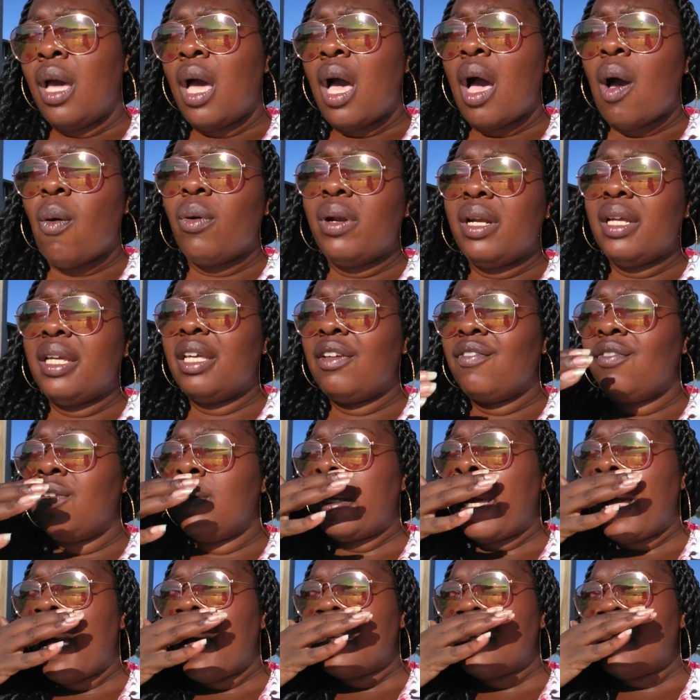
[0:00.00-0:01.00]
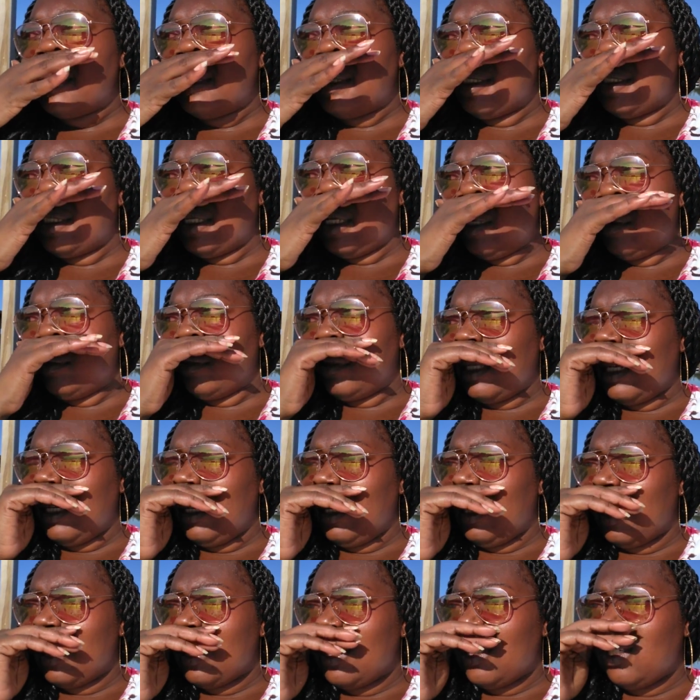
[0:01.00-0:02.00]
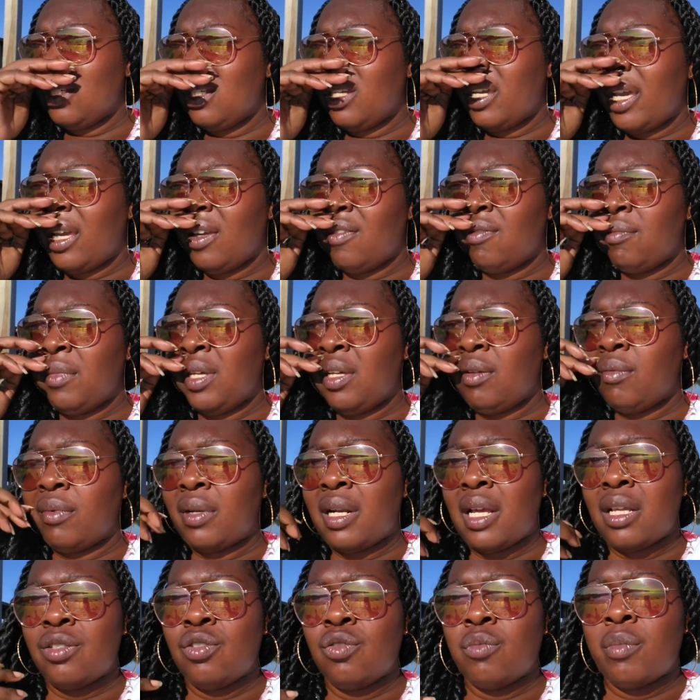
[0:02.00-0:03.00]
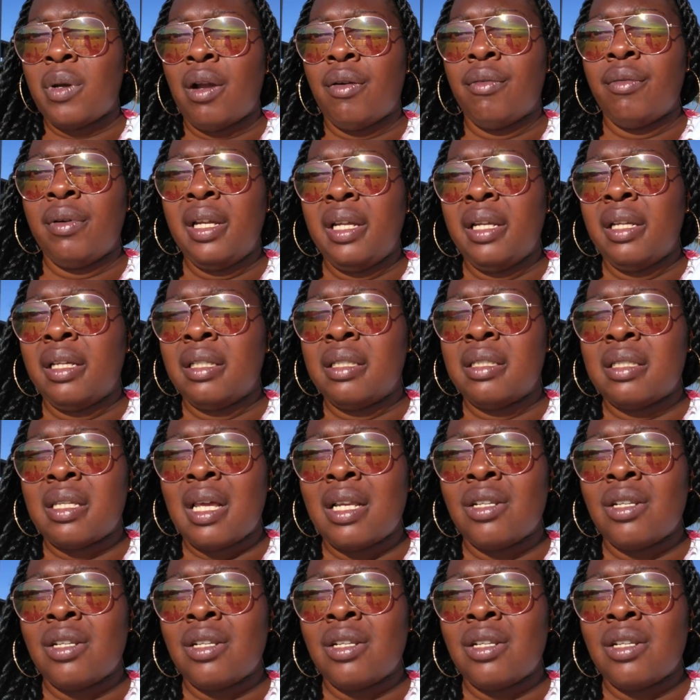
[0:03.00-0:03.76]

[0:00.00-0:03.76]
I want to give you guys the same thing that she gave me when I do my readings.